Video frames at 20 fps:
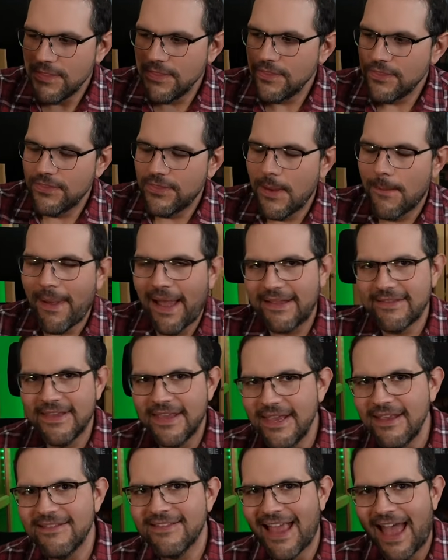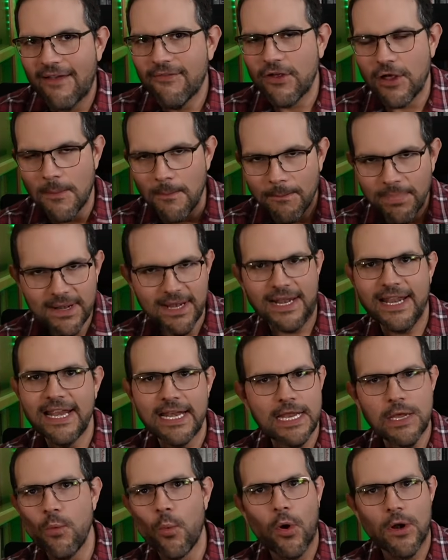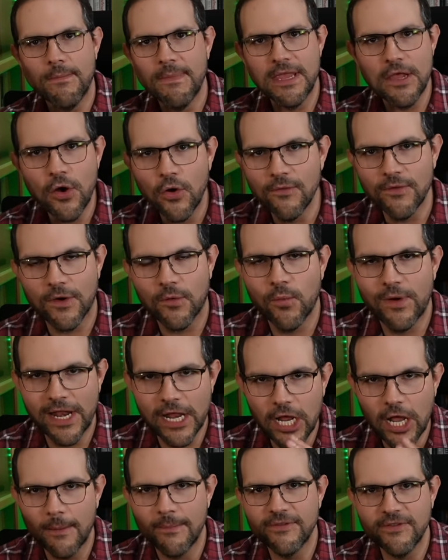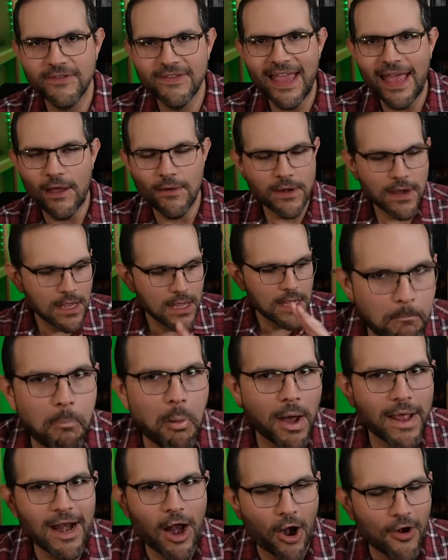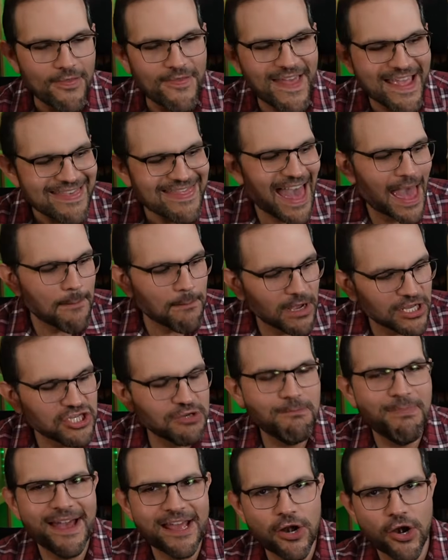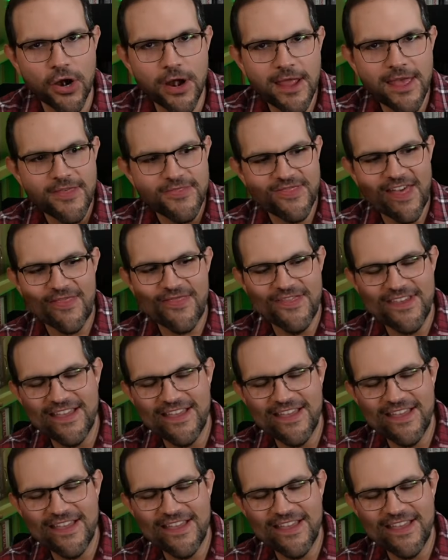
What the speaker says: the Bathys have completely won me over when it comes to sound. But are they that much better than